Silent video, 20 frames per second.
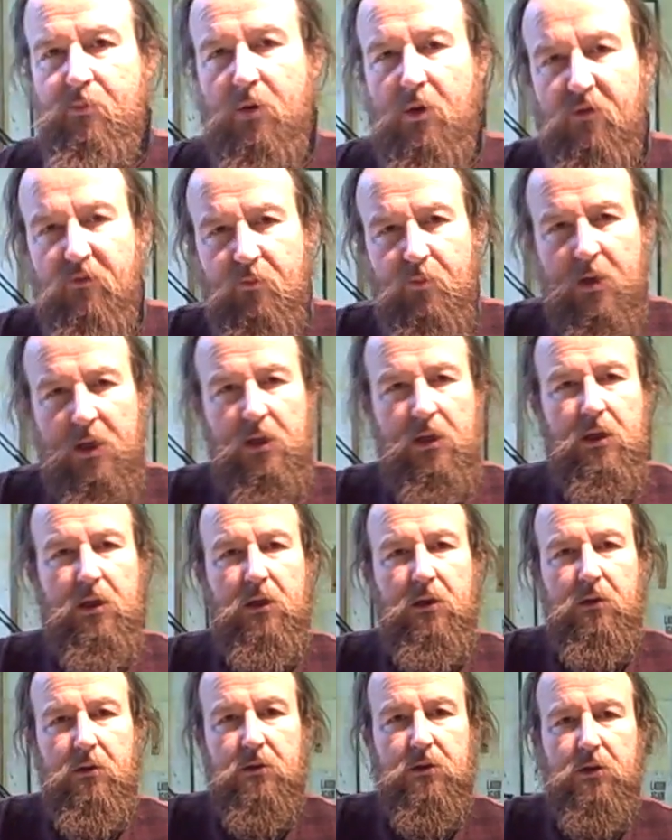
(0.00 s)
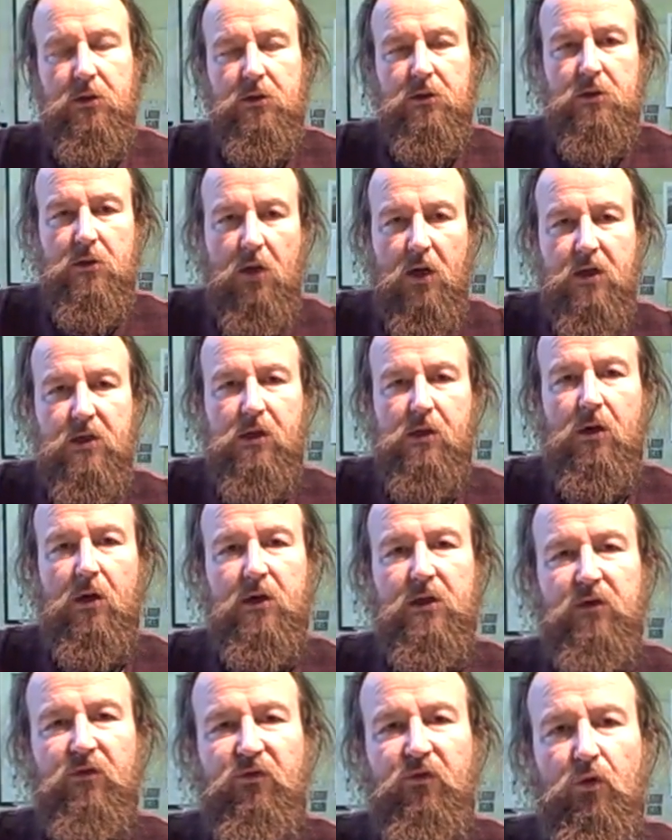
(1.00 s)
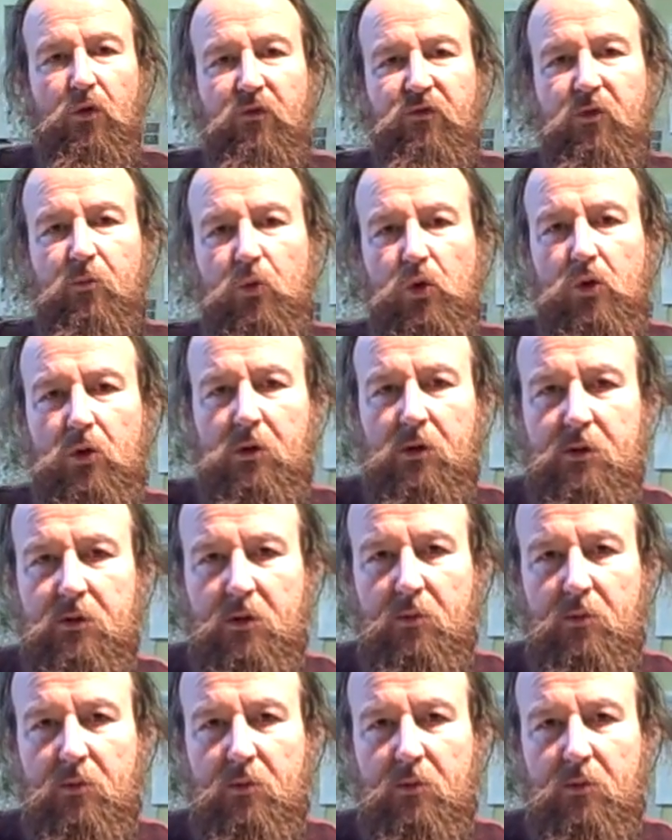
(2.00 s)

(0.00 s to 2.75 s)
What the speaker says: I've been here since 1994 from Auckland.